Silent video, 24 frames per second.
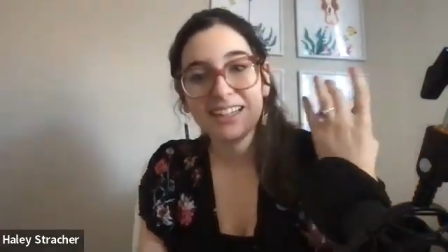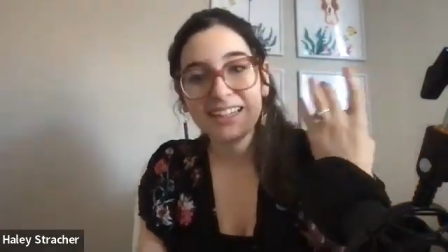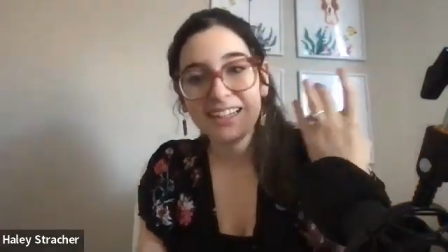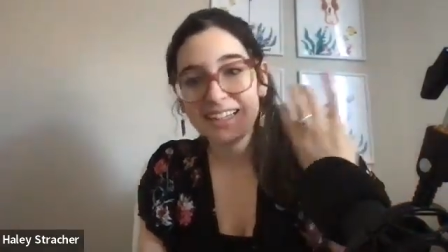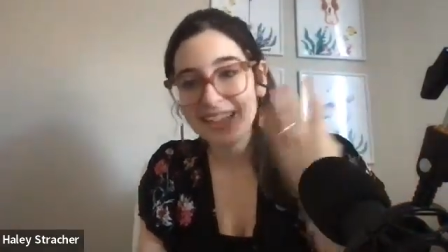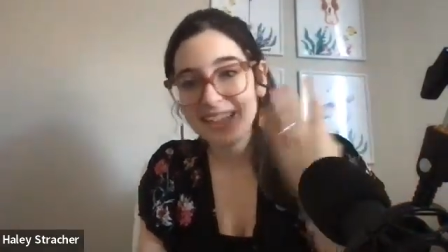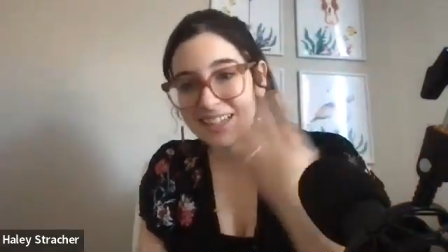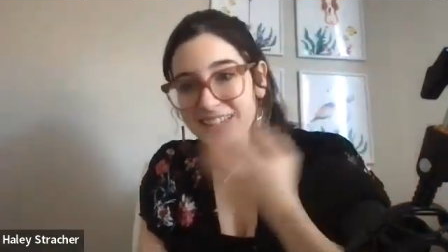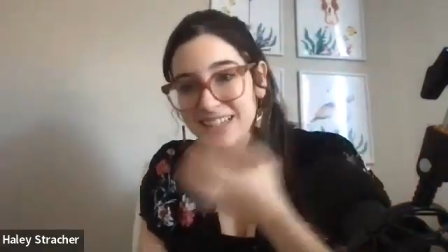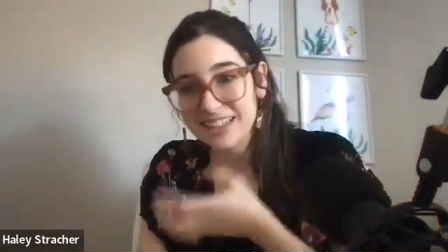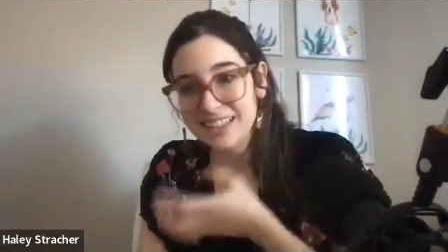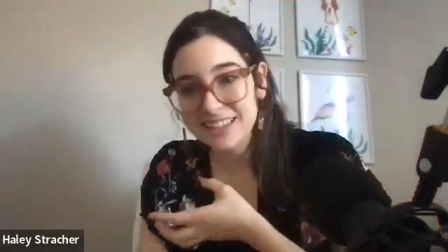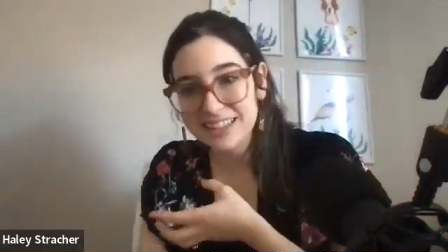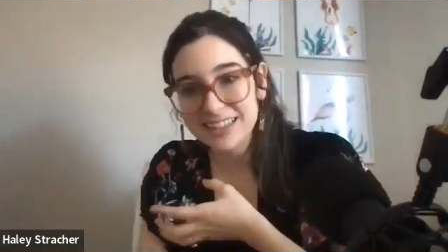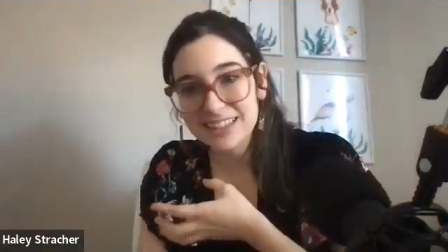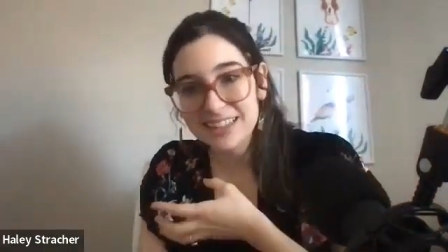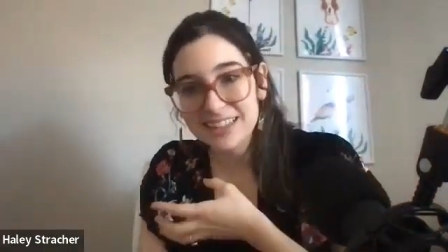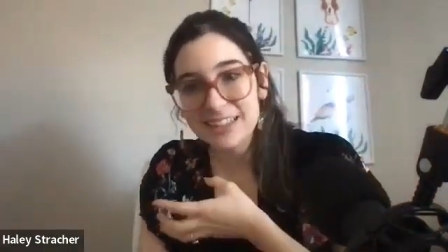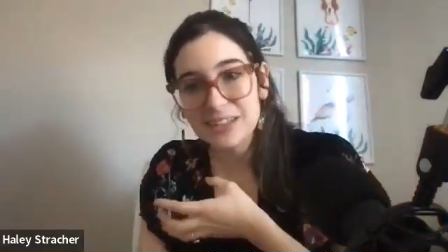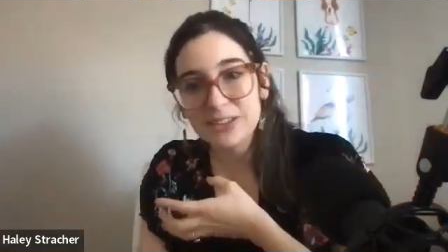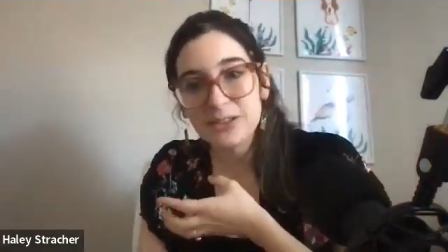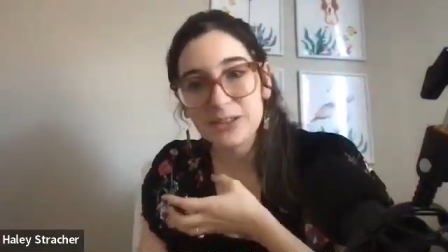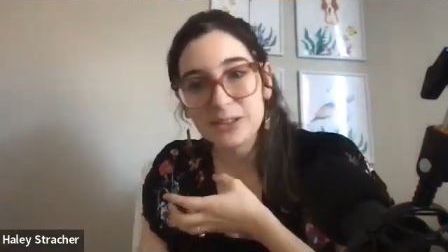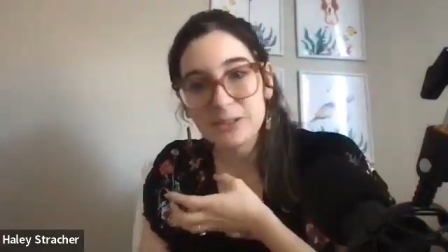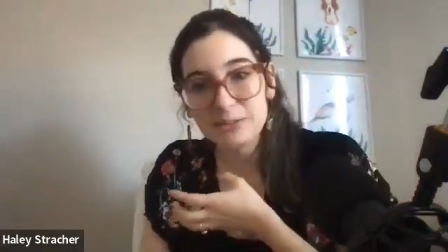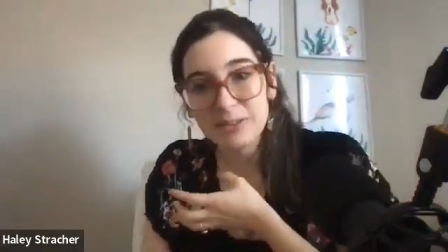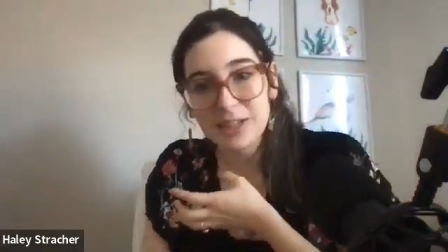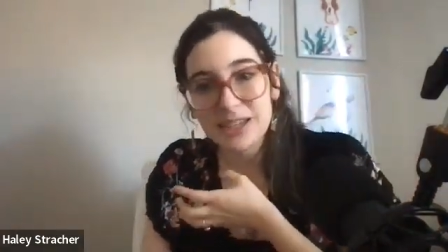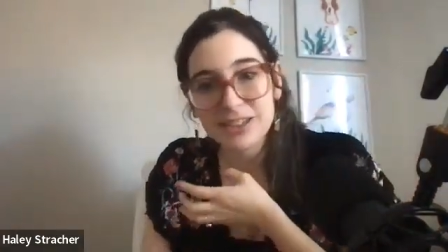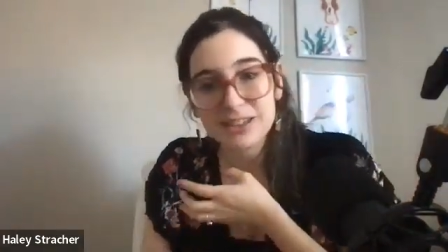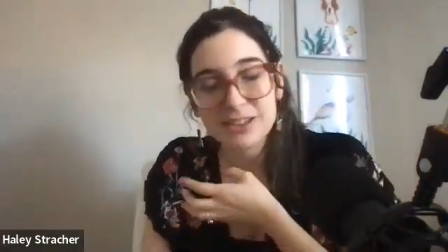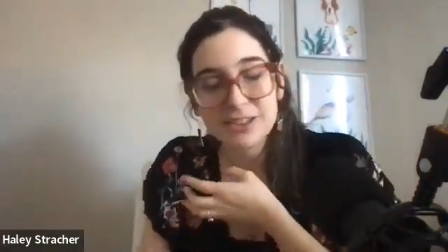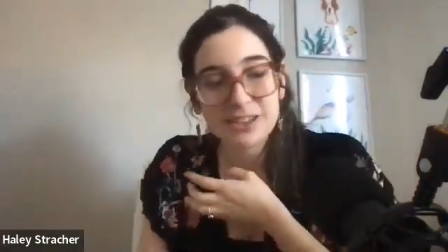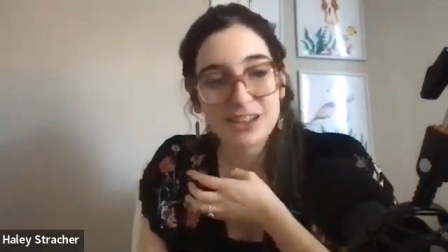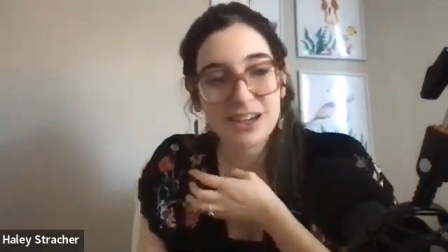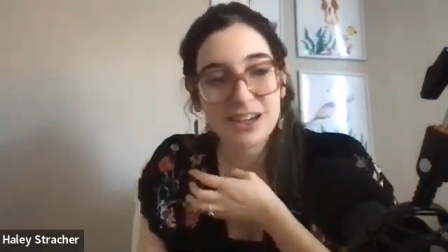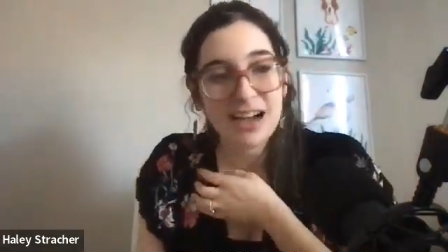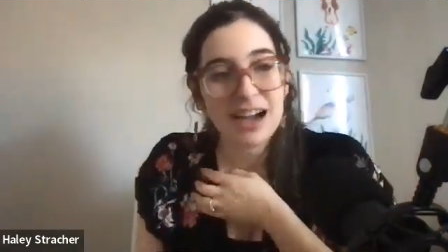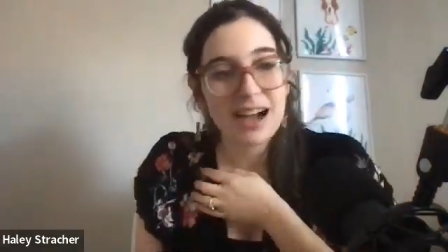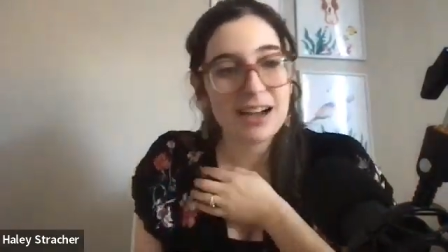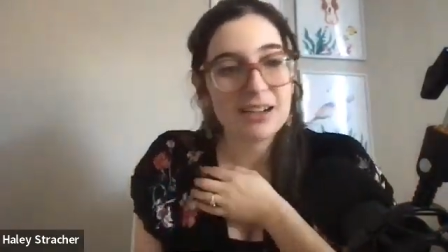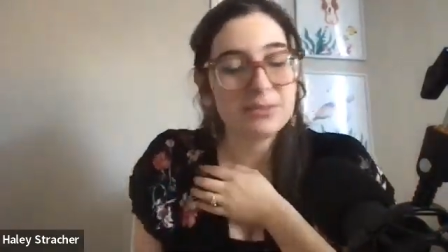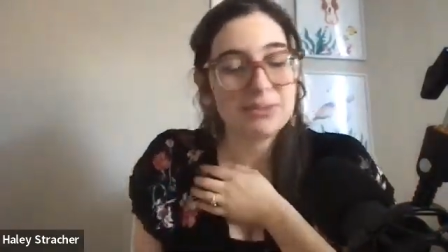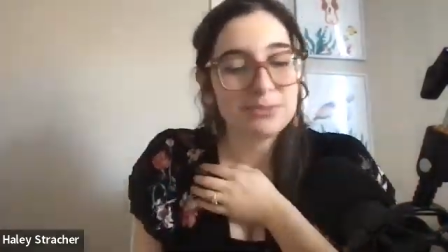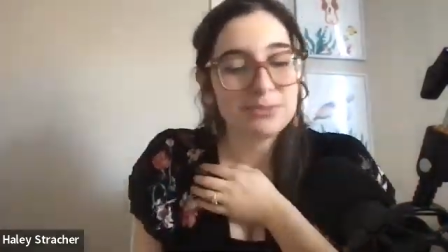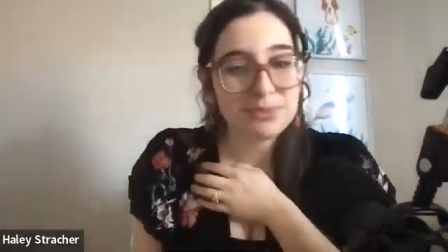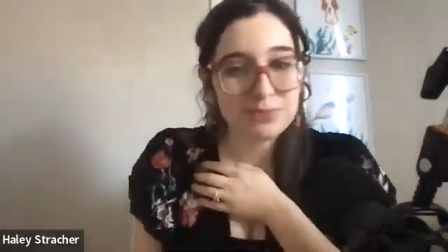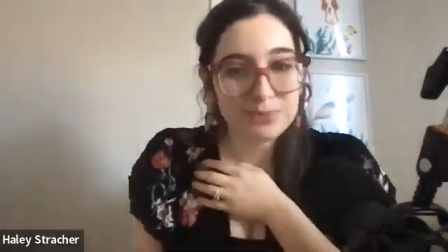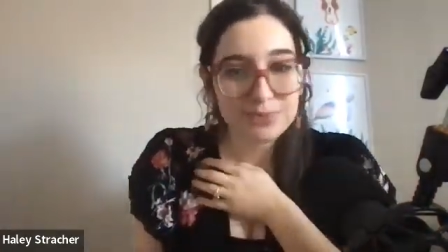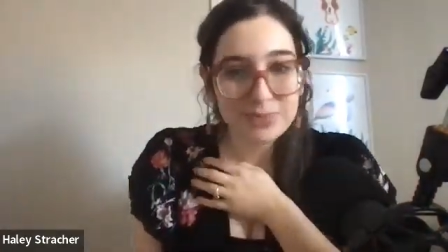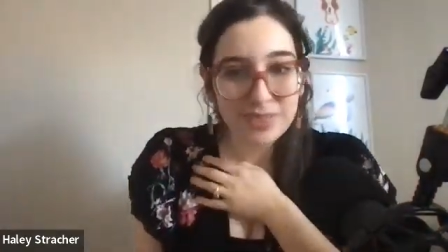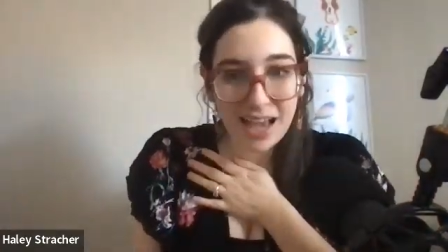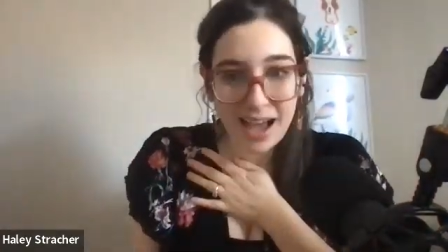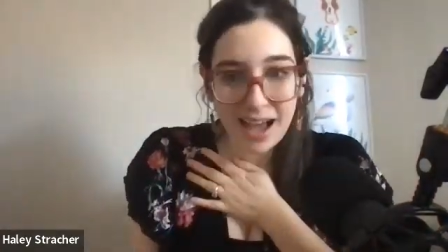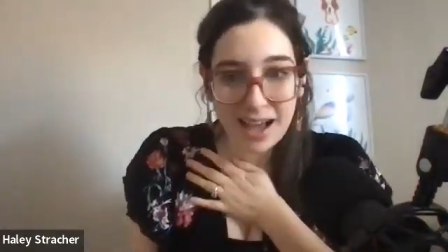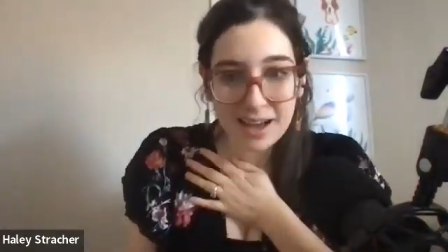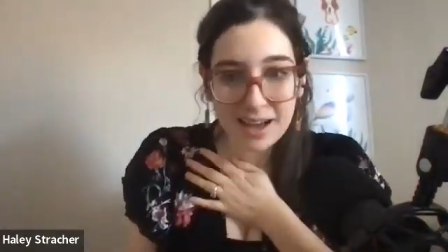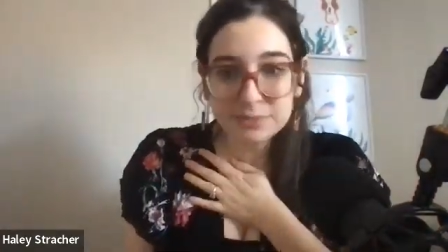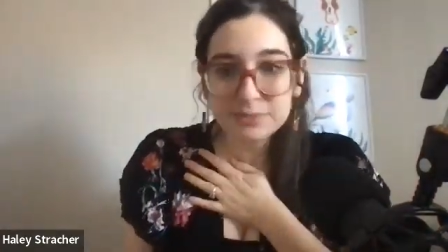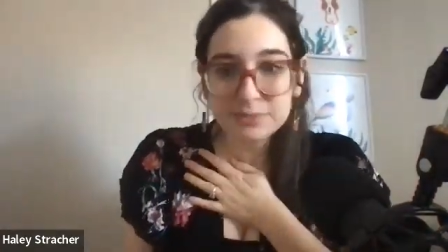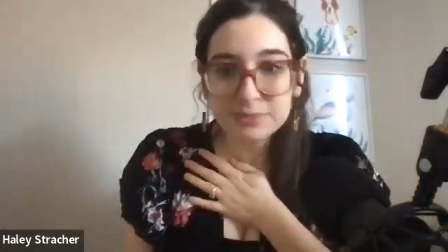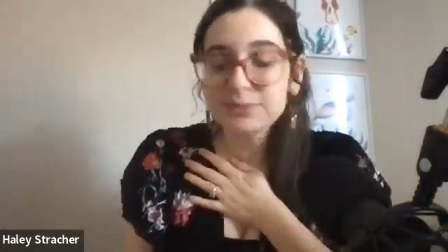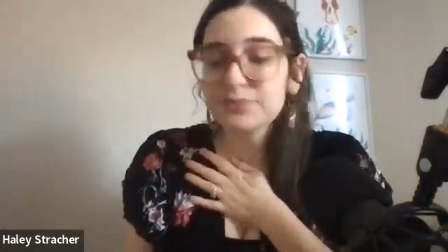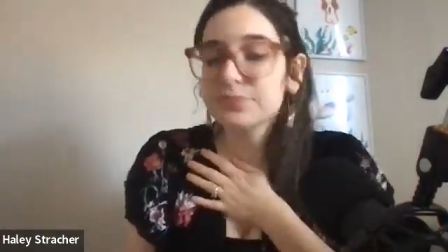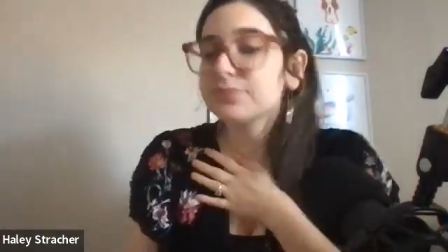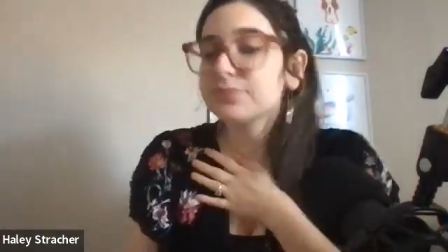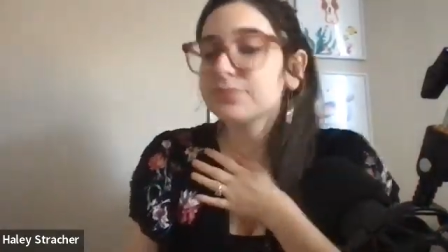and you know the manager at hat.